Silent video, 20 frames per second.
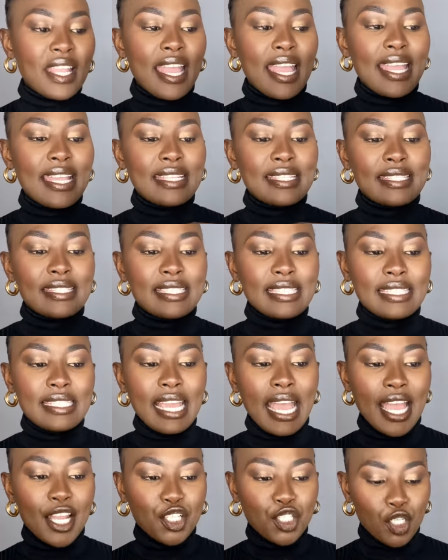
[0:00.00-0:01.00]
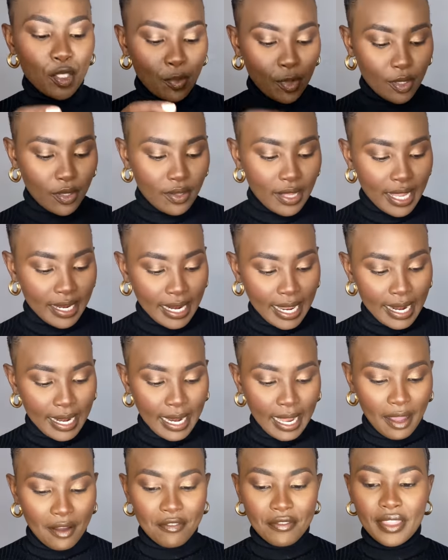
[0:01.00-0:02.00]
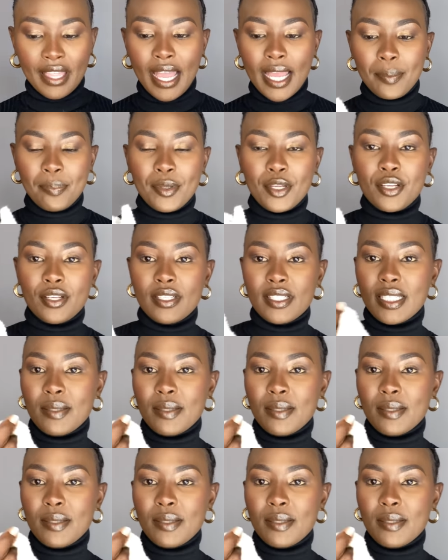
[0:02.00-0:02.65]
is detachable and I love that because